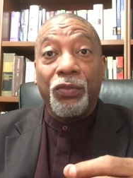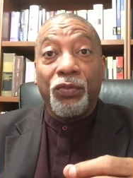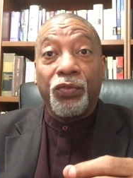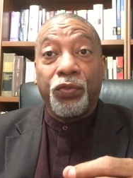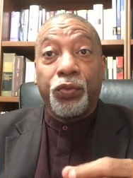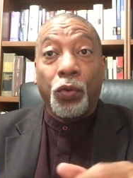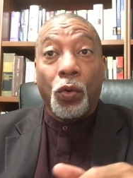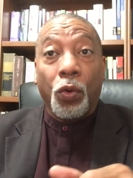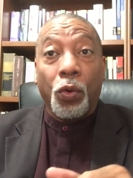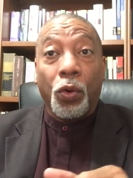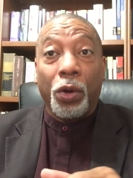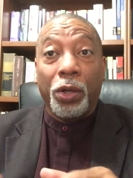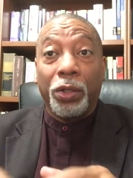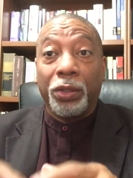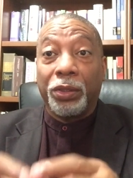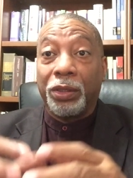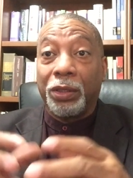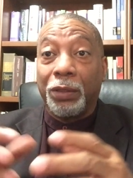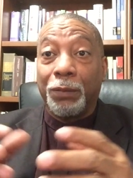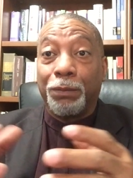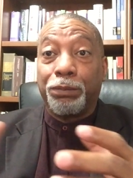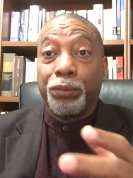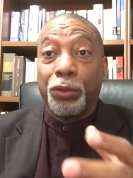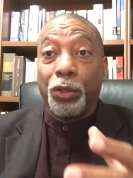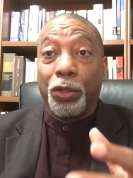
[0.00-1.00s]
for
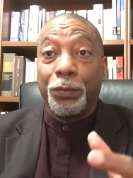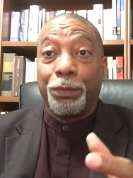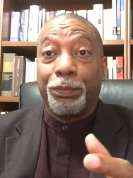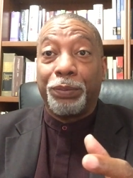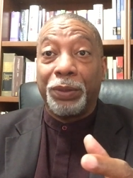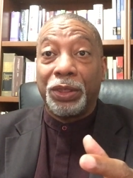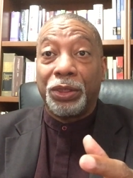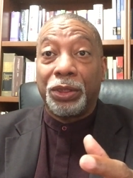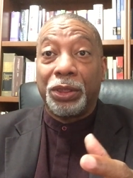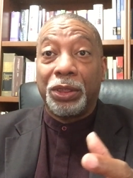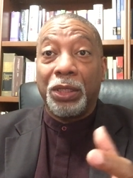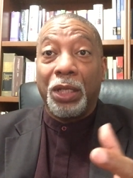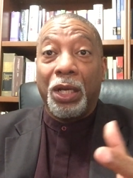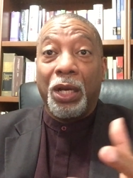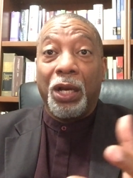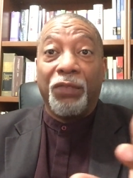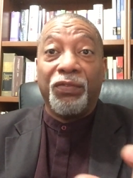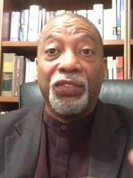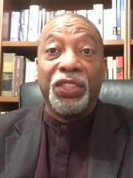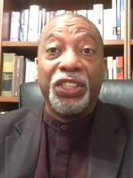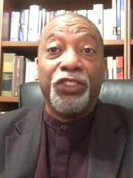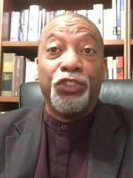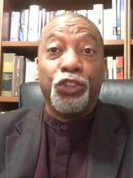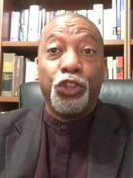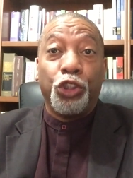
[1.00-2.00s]
the purpose
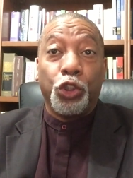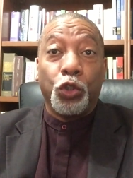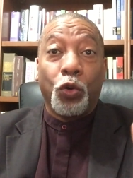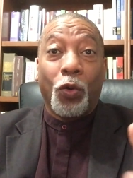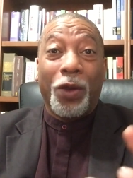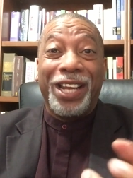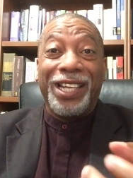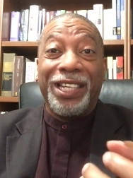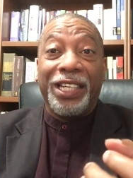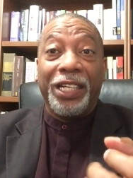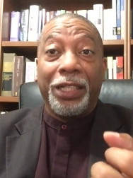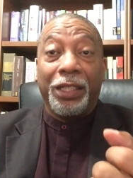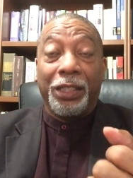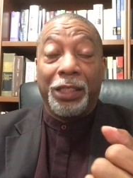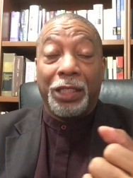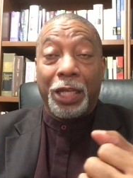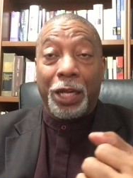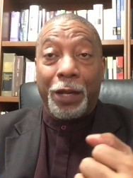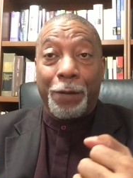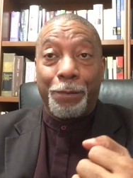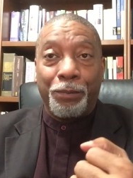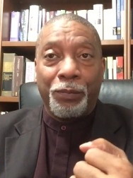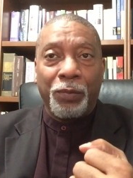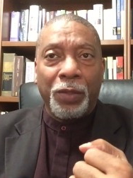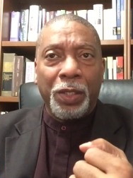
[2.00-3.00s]
of enjoining
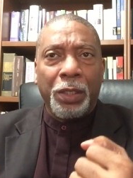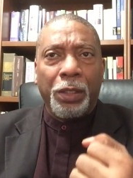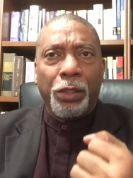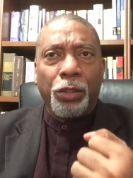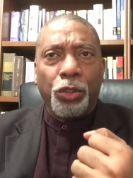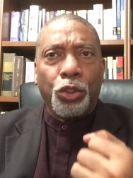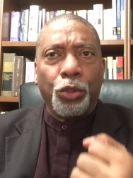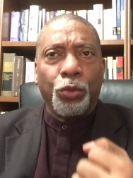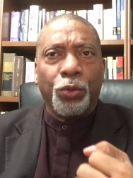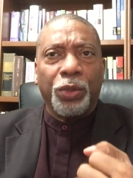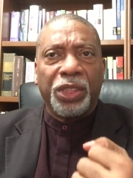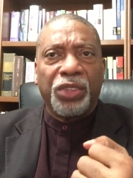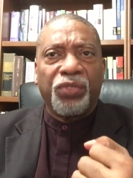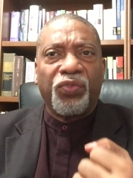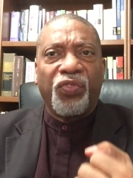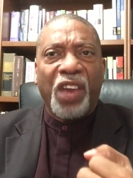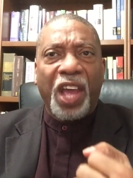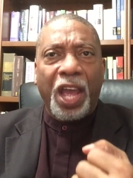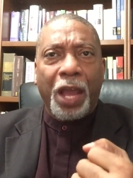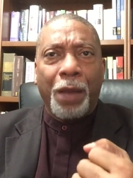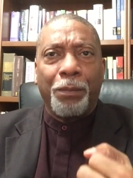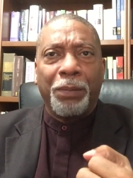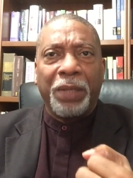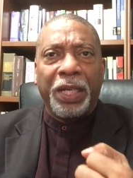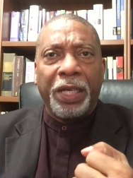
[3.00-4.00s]
them to his
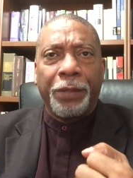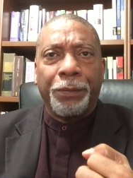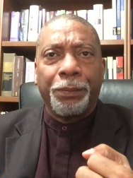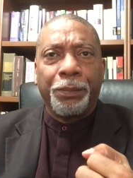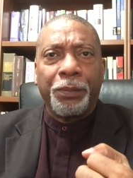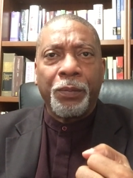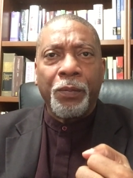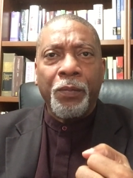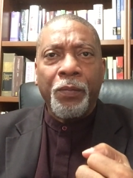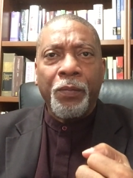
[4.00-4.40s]
family.